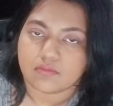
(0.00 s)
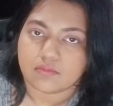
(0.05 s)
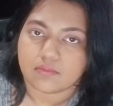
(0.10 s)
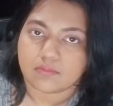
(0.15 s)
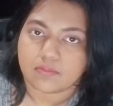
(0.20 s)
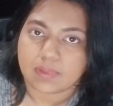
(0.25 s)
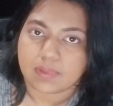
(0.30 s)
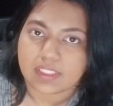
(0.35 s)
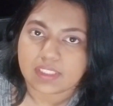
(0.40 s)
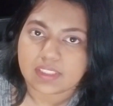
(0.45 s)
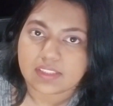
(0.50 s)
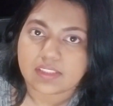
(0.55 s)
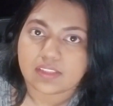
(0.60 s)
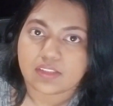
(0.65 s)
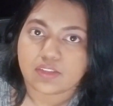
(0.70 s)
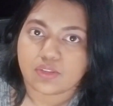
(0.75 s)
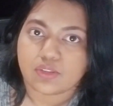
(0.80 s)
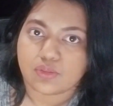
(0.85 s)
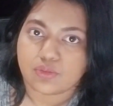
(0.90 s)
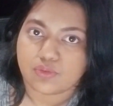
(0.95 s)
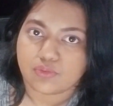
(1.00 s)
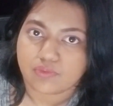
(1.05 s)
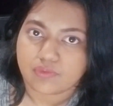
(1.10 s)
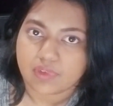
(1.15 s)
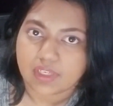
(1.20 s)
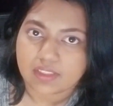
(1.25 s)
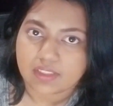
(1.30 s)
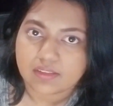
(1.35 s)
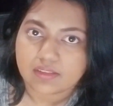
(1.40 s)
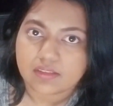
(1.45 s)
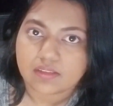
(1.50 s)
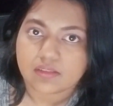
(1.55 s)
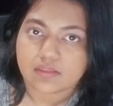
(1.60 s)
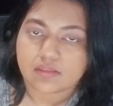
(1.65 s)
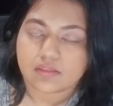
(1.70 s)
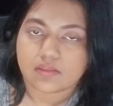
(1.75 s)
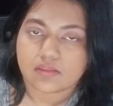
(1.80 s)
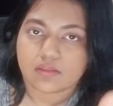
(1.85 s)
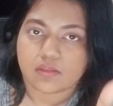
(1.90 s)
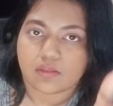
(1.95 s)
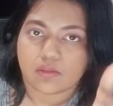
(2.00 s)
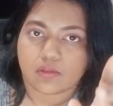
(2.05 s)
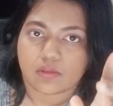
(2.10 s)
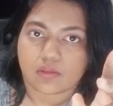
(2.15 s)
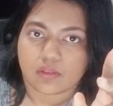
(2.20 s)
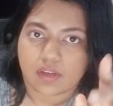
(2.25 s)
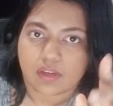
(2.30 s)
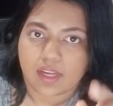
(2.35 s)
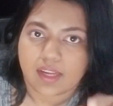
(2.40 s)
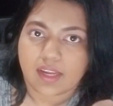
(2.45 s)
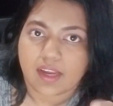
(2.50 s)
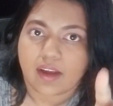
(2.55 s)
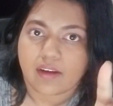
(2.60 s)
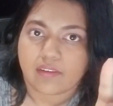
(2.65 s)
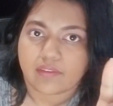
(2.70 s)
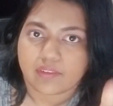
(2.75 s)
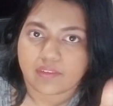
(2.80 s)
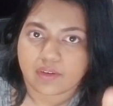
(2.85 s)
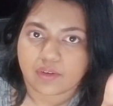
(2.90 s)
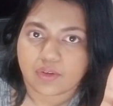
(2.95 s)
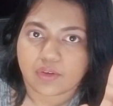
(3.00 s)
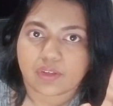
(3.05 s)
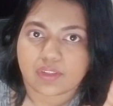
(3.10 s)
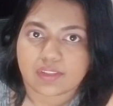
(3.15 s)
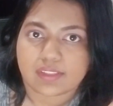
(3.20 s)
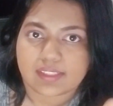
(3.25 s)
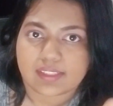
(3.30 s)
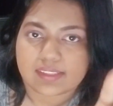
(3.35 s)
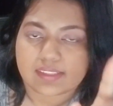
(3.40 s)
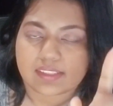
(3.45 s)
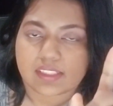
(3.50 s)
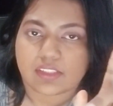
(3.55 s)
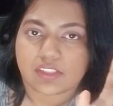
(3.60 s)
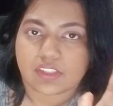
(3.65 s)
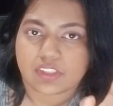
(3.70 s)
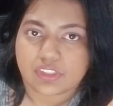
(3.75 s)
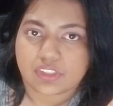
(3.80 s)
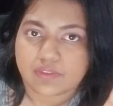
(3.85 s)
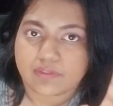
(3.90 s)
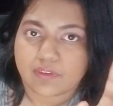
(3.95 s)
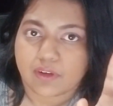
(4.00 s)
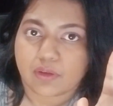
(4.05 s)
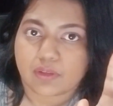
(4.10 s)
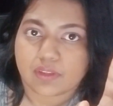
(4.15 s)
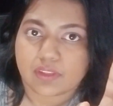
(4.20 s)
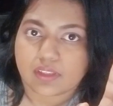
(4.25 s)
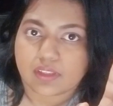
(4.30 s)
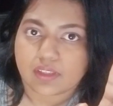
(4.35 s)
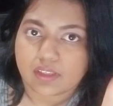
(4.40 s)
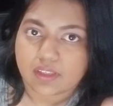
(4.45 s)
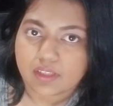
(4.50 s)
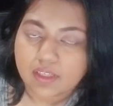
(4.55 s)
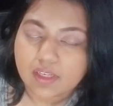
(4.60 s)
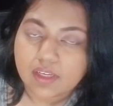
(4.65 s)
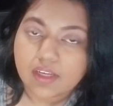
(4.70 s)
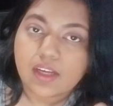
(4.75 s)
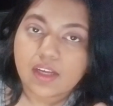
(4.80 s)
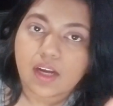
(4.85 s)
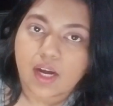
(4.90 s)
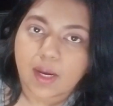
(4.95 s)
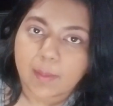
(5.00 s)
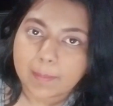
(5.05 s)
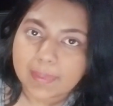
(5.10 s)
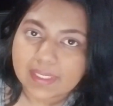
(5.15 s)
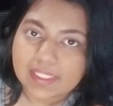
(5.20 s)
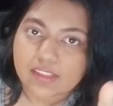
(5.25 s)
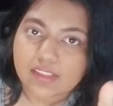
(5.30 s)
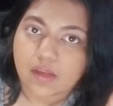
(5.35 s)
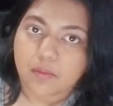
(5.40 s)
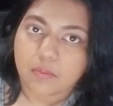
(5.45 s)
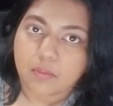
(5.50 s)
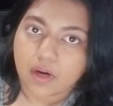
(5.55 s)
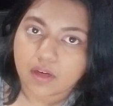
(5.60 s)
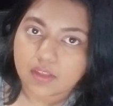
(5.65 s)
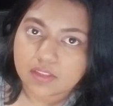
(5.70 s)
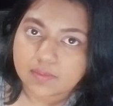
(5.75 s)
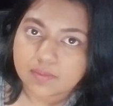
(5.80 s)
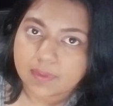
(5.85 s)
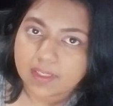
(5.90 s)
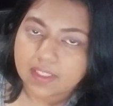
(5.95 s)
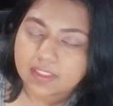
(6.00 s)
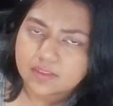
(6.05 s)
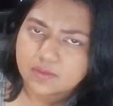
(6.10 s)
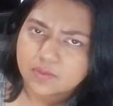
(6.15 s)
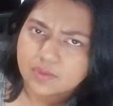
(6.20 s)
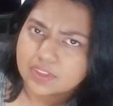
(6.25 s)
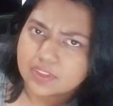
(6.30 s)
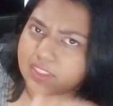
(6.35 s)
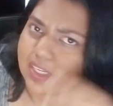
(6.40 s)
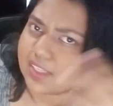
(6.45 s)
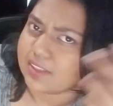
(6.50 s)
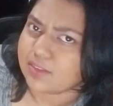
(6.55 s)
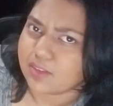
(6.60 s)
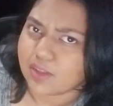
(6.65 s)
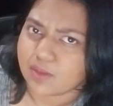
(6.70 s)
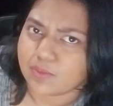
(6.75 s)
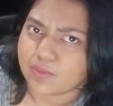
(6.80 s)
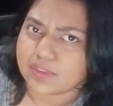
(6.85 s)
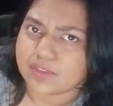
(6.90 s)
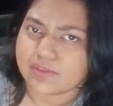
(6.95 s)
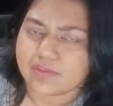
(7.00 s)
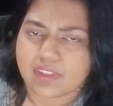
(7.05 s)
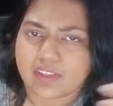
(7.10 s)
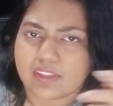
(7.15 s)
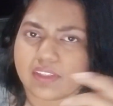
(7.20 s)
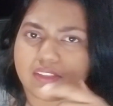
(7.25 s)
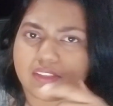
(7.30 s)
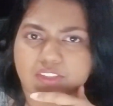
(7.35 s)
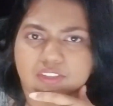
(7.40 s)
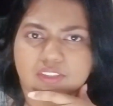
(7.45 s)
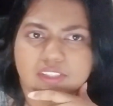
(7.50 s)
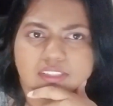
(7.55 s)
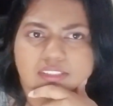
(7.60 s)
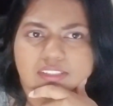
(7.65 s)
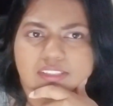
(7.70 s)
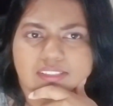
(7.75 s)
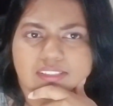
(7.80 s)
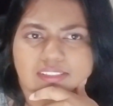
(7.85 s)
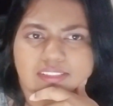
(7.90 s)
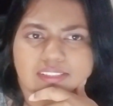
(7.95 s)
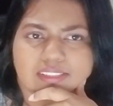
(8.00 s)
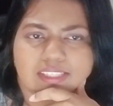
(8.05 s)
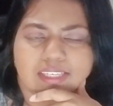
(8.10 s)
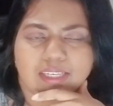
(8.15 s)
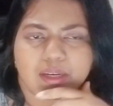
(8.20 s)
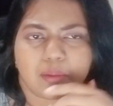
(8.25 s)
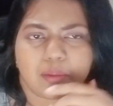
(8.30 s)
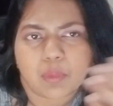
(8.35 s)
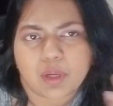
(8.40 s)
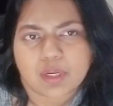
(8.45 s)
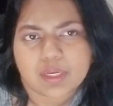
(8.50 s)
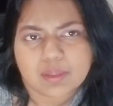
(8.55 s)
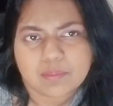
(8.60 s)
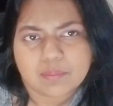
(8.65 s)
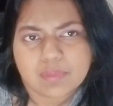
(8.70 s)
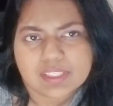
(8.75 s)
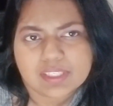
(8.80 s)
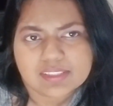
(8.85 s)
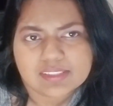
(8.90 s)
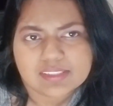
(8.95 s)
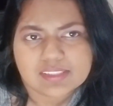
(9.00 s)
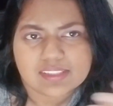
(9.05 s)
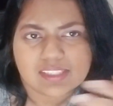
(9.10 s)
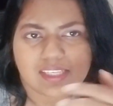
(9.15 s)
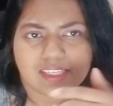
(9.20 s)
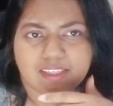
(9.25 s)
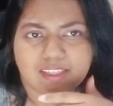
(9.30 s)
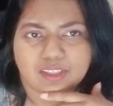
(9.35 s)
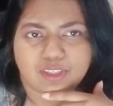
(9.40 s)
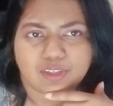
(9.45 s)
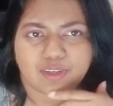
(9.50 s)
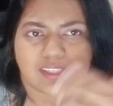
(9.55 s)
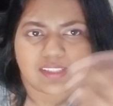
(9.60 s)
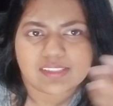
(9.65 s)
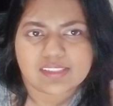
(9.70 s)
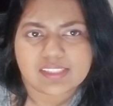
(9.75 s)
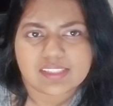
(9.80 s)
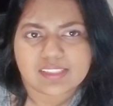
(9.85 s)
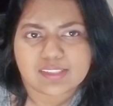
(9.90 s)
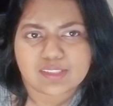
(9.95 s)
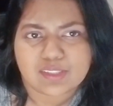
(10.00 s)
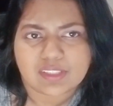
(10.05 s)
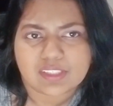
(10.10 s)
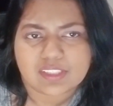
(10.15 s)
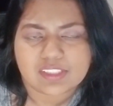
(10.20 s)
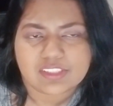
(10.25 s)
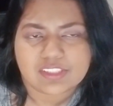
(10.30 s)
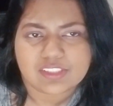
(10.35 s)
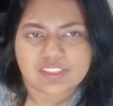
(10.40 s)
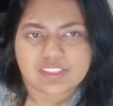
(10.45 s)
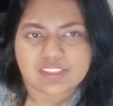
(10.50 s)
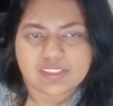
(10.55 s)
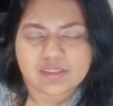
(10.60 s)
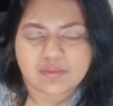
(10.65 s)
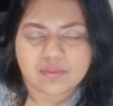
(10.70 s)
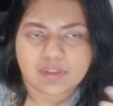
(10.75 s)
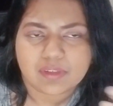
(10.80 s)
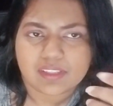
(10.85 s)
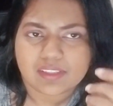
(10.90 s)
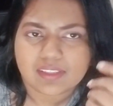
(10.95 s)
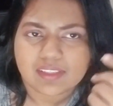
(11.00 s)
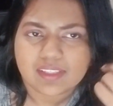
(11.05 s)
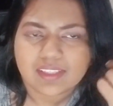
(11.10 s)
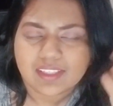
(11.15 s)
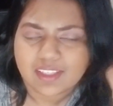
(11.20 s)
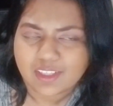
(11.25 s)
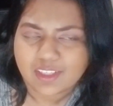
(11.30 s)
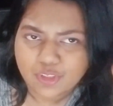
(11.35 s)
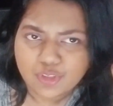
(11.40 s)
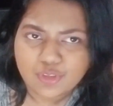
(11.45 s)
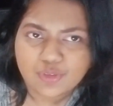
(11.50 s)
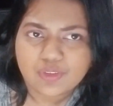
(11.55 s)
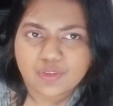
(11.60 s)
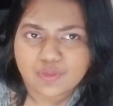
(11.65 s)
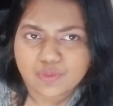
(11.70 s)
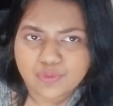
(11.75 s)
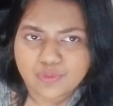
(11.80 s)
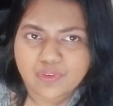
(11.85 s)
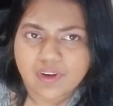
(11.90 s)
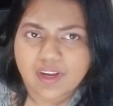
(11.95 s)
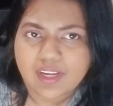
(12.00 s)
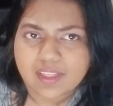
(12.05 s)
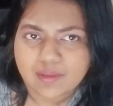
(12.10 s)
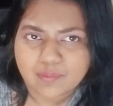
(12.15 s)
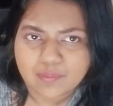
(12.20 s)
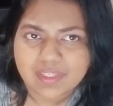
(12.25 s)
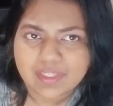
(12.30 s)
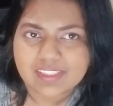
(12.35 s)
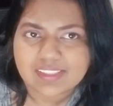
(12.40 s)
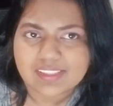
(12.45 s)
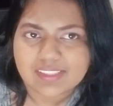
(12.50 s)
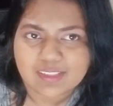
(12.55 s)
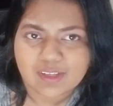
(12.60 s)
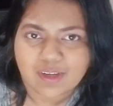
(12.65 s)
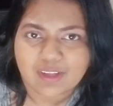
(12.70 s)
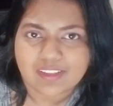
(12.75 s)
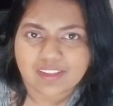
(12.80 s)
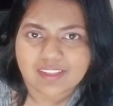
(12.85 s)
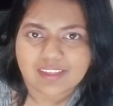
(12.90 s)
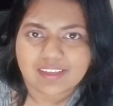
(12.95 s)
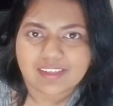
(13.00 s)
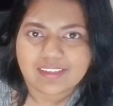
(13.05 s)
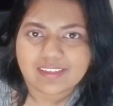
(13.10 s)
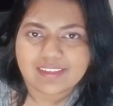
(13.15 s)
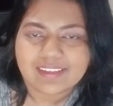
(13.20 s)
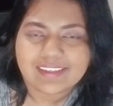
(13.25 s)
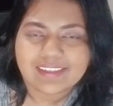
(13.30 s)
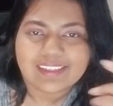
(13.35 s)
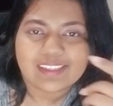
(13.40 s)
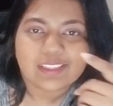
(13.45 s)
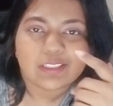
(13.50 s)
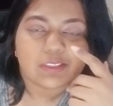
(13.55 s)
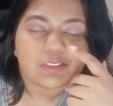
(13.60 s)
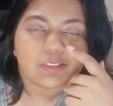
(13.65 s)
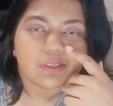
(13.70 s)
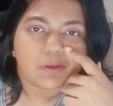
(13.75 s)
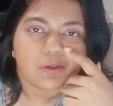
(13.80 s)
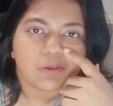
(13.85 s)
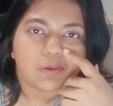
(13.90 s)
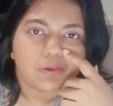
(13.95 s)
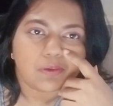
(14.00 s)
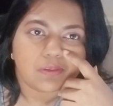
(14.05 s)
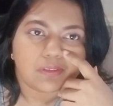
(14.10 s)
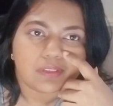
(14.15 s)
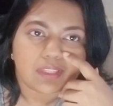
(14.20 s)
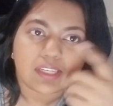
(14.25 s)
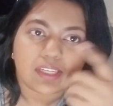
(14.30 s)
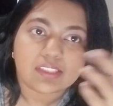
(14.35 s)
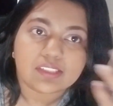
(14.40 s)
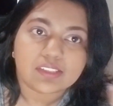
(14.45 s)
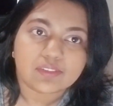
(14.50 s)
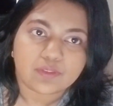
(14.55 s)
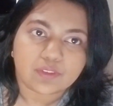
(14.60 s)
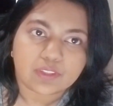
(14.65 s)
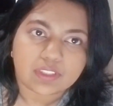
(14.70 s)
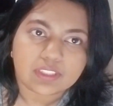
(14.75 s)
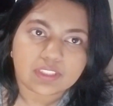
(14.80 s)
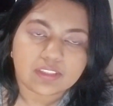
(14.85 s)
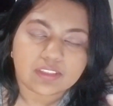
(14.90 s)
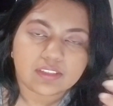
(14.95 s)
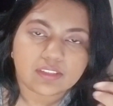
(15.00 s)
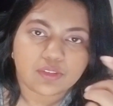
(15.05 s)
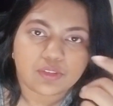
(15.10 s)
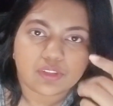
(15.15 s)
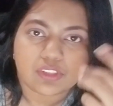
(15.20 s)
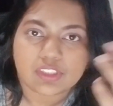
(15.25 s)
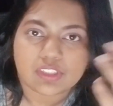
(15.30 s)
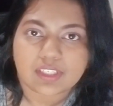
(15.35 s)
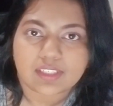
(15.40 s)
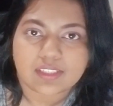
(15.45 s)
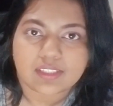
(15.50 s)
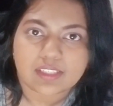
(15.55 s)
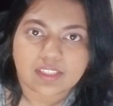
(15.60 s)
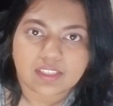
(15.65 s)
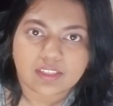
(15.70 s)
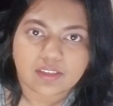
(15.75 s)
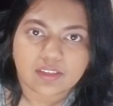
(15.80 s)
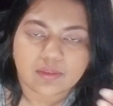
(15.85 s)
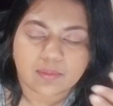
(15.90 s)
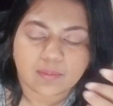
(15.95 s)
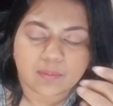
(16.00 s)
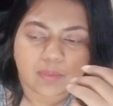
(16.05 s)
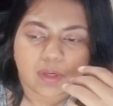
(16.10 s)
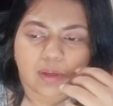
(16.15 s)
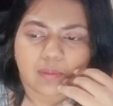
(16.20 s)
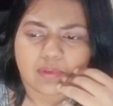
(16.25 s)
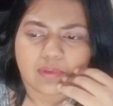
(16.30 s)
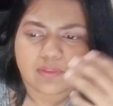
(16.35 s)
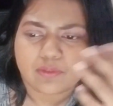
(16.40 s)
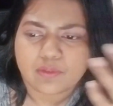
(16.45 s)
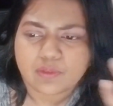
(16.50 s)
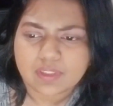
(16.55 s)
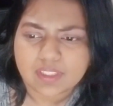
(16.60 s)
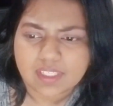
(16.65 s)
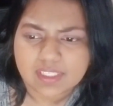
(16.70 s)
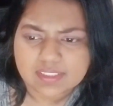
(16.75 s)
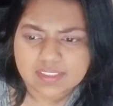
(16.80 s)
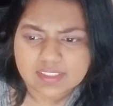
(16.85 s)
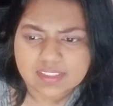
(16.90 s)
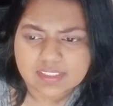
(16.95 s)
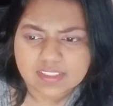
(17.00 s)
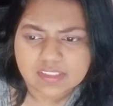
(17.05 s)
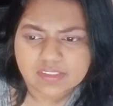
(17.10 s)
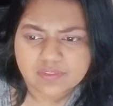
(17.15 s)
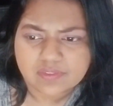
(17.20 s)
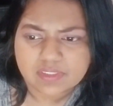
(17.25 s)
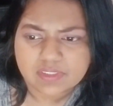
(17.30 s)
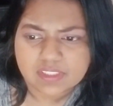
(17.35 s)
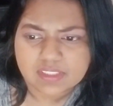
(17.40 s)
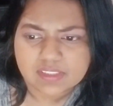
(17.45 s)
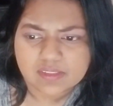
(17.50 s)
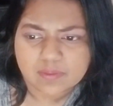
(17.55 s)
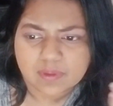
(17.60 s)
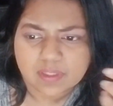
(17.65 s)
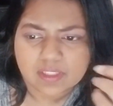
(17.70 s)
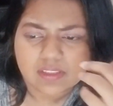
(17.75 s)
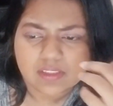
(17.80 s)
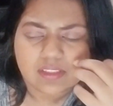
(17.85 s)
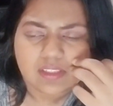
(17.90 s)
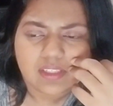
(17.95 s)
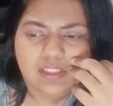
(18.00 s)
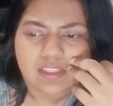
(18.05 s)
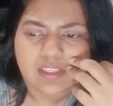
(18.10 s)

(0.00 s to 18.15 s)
places to rent. So I have a girl that said that she found a place on Marktplaats, which I thought was very strange, because it's like a marketplace. It's like a Craigslist or a Kijiji, but you do find places on there. So that is free. You could check there. Probably Funda, I think, is free as well.